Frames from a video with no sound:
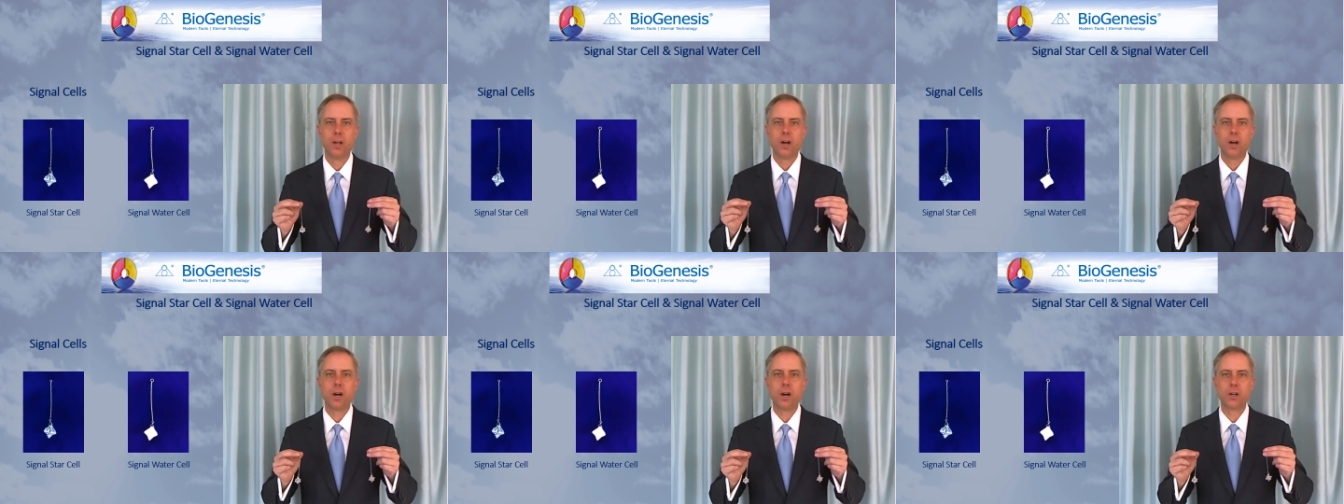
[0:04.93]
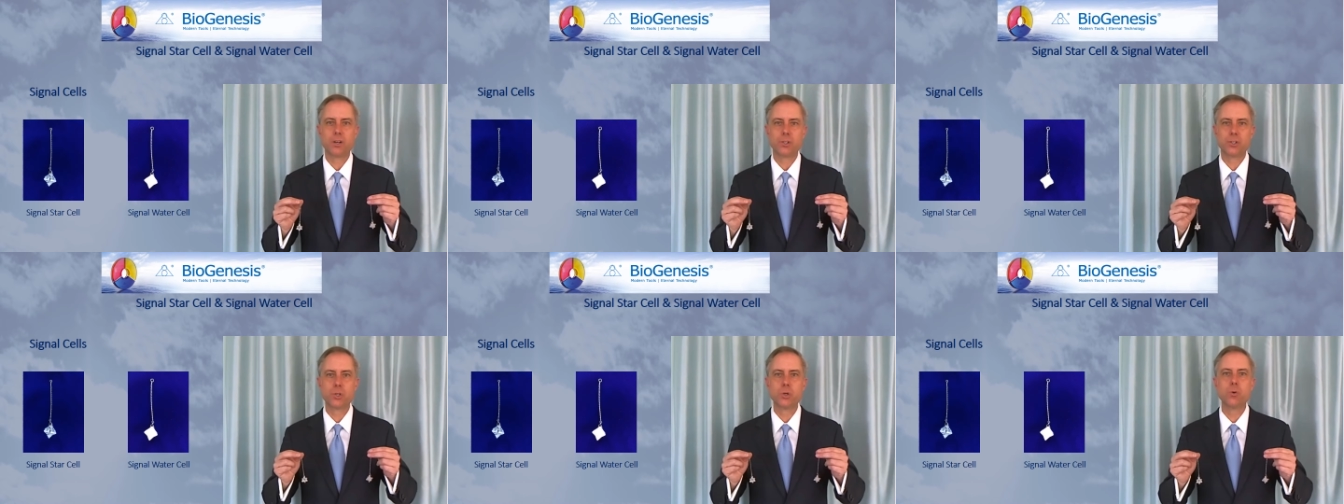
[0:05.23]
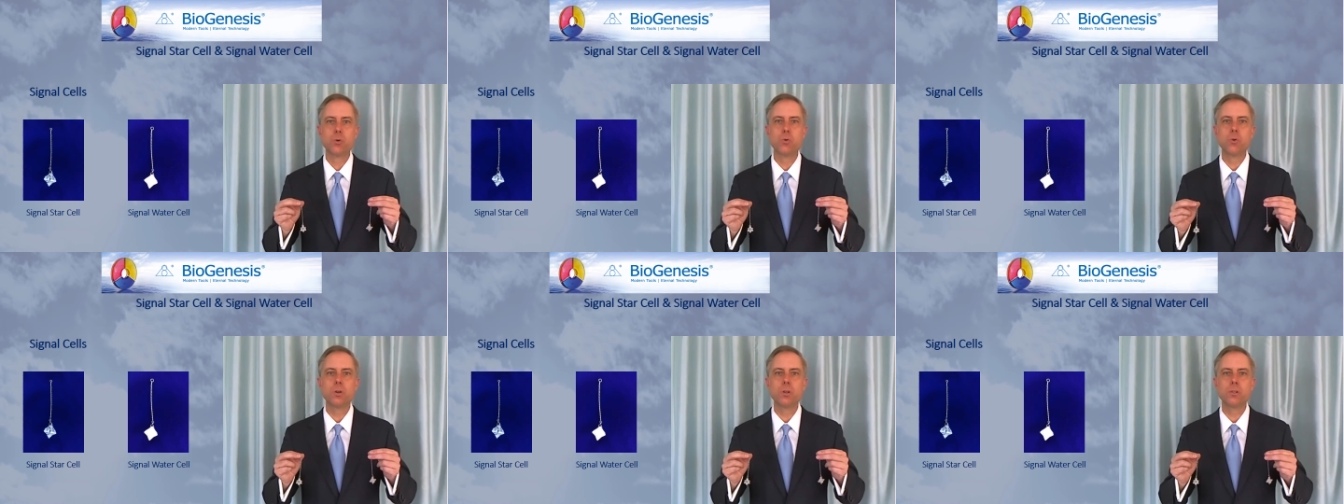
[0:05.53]
are
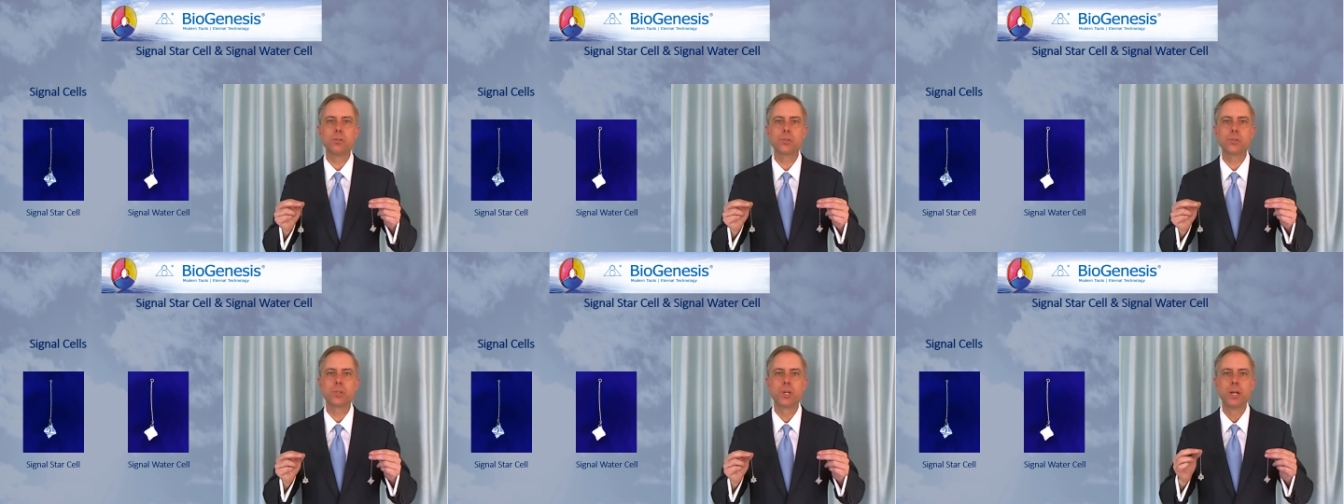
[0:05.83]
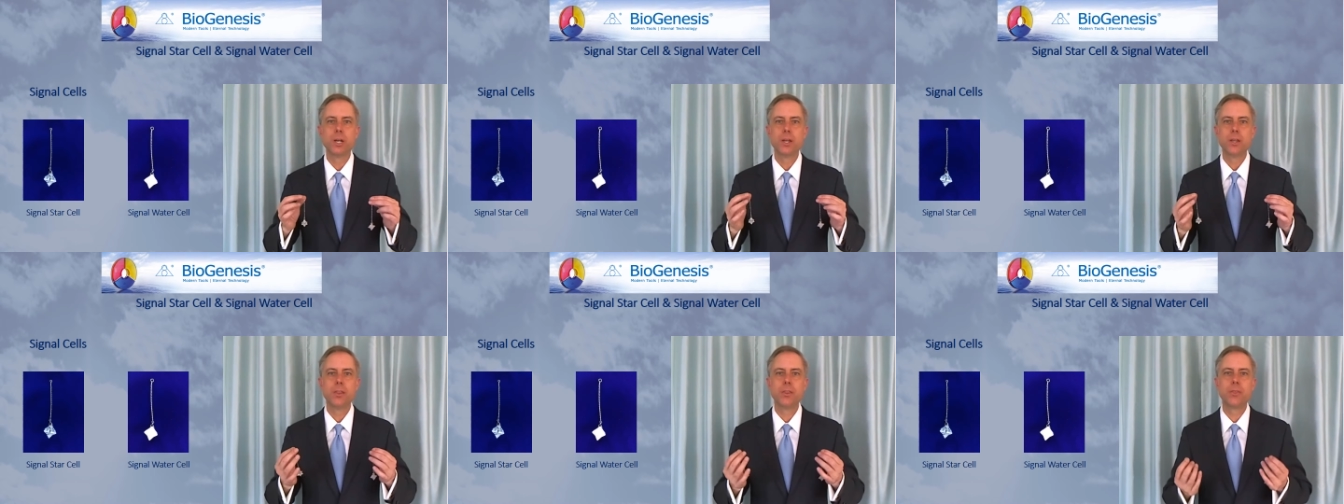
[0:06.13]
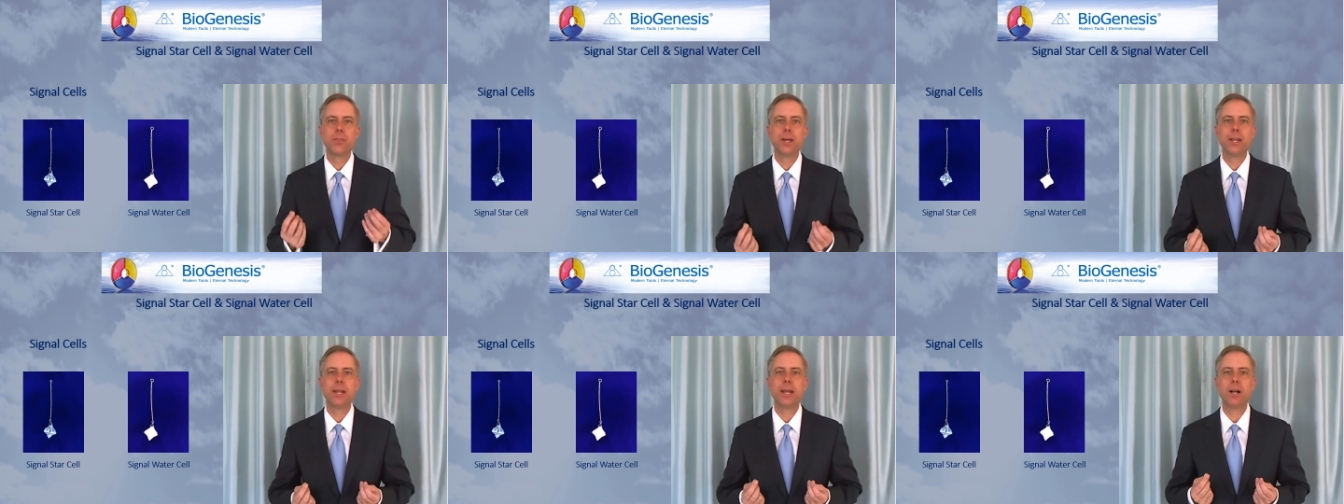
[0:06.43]
tools
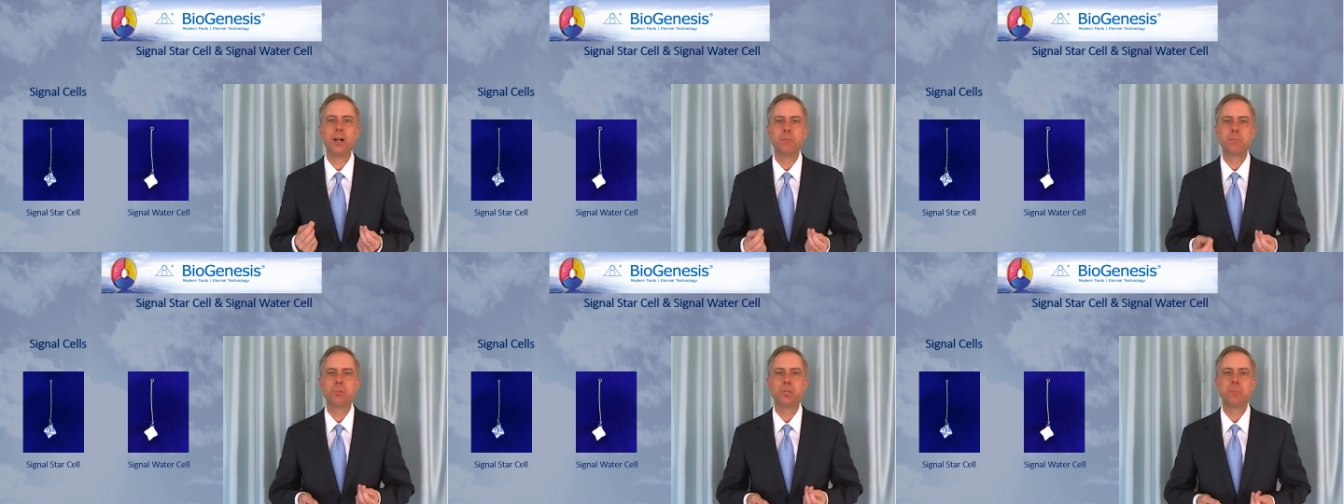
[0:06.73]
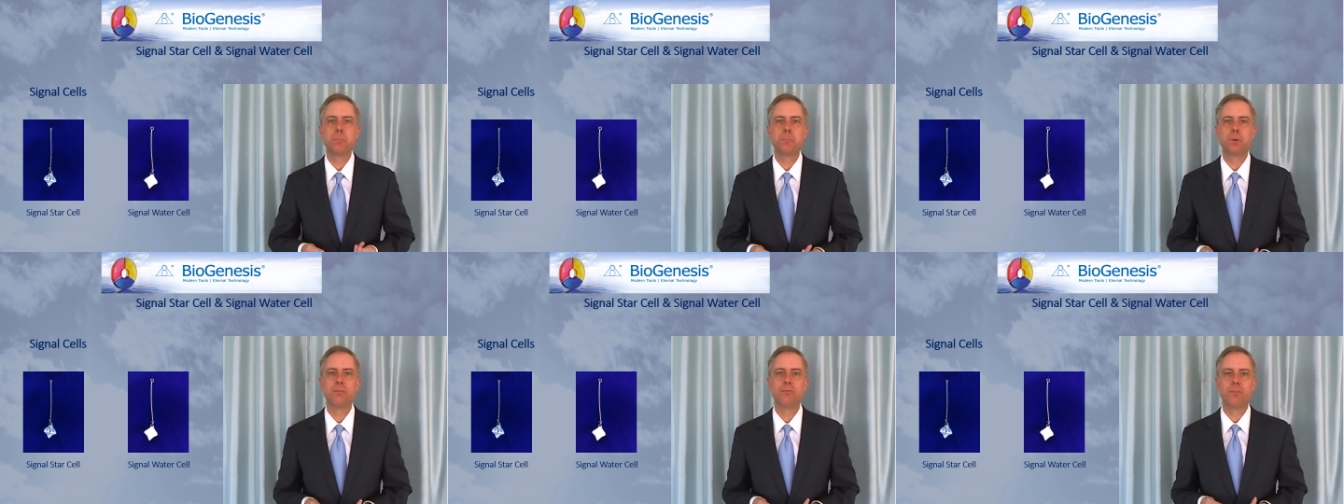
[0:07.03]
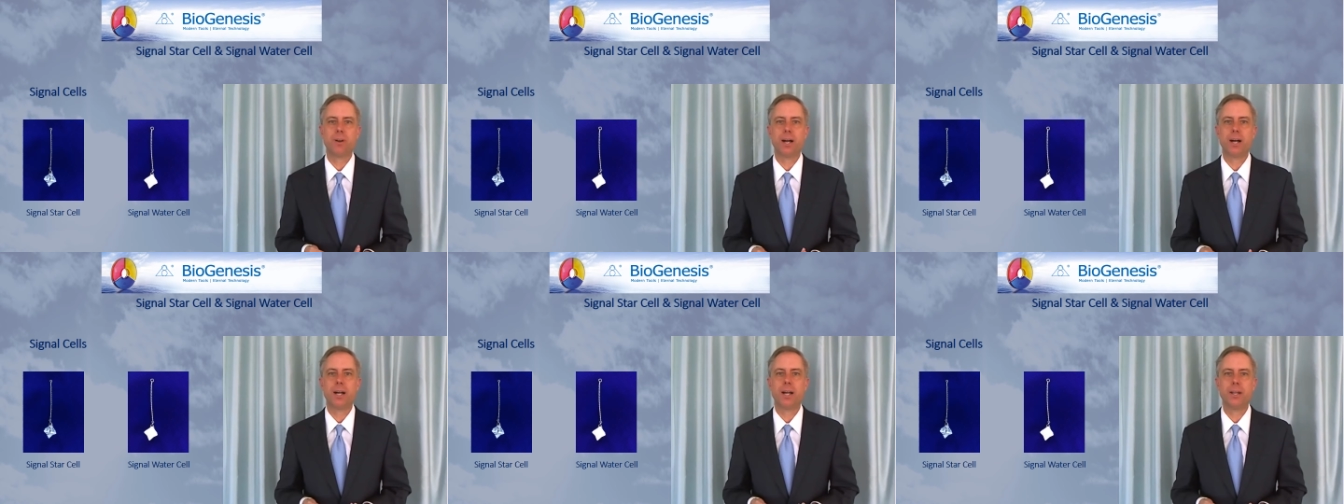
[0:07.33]
that help to
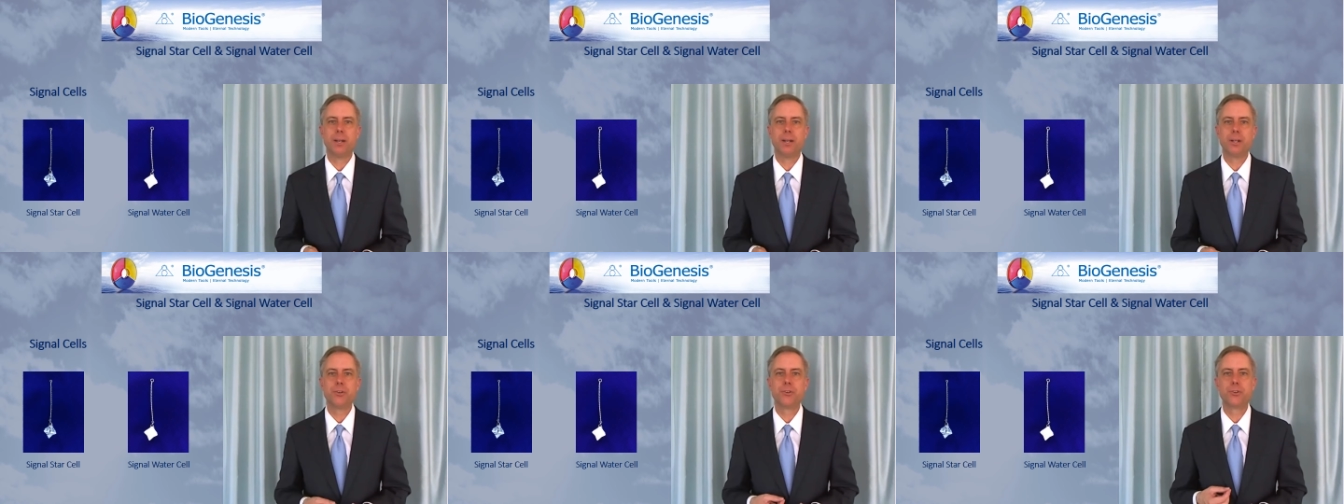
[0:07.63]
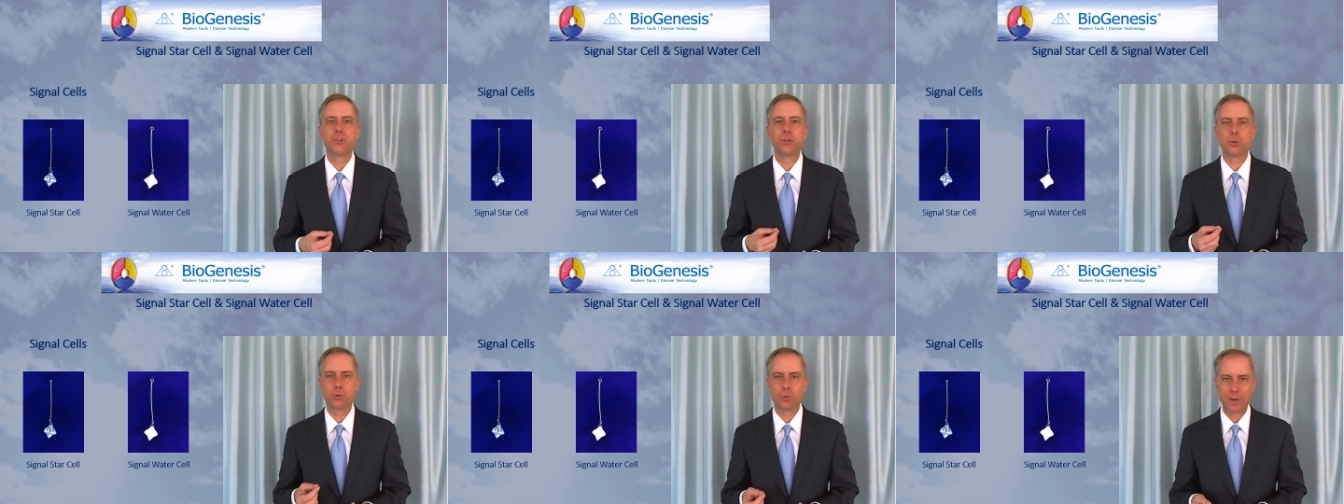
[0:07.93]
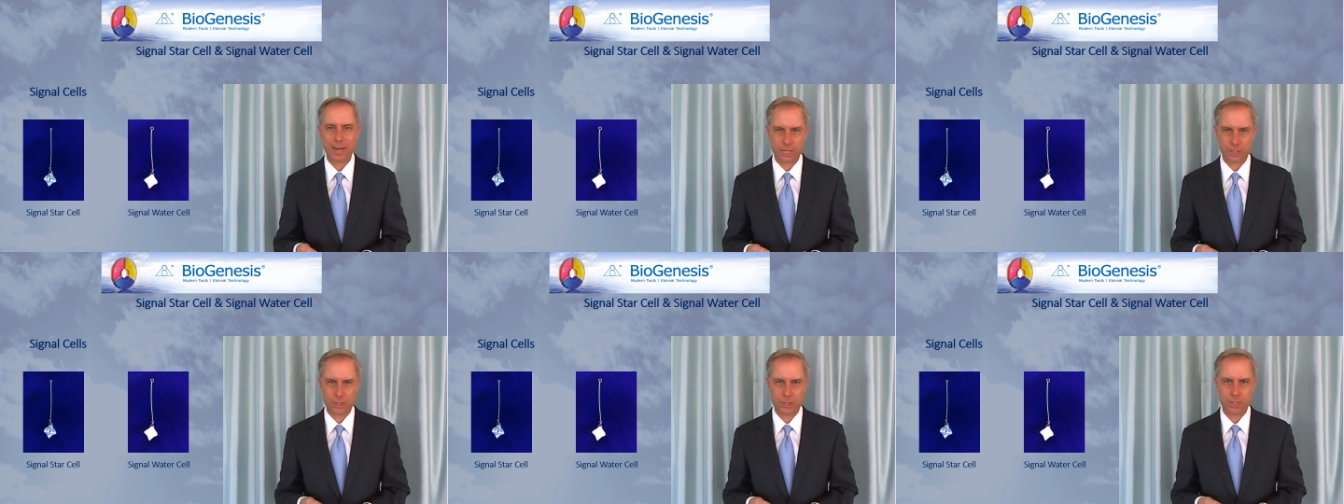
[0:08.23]
provide
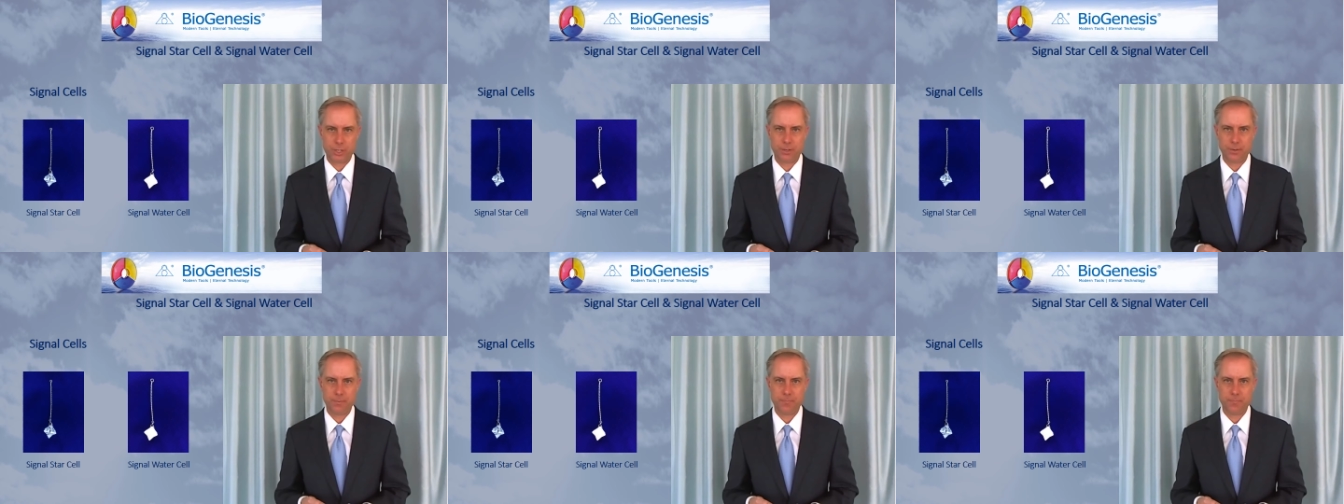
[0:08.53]
direction.